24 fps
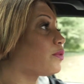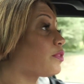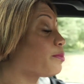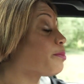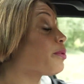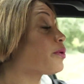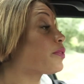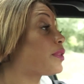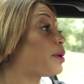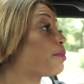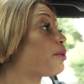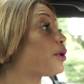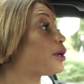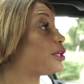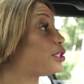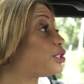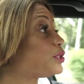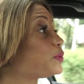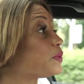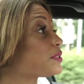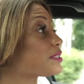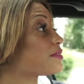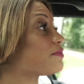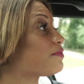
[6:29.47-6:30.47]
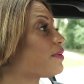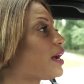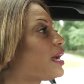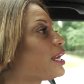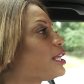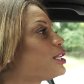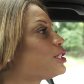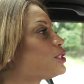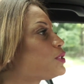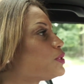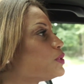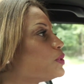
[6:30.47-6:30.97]
or the birthday party she was
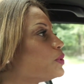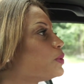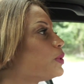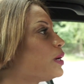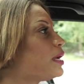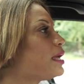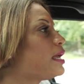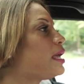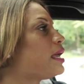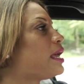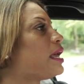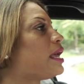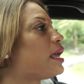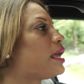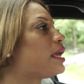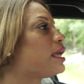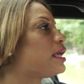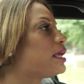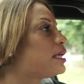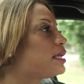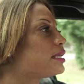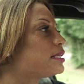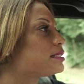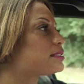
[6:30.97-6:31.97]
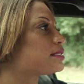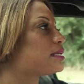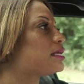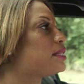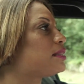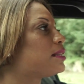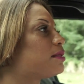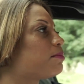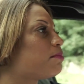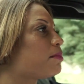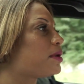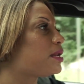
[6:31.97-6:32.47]
invited to, is
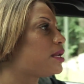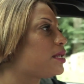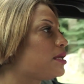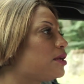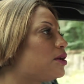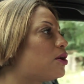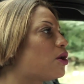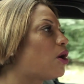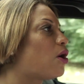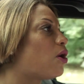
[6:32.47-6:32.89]
in the mini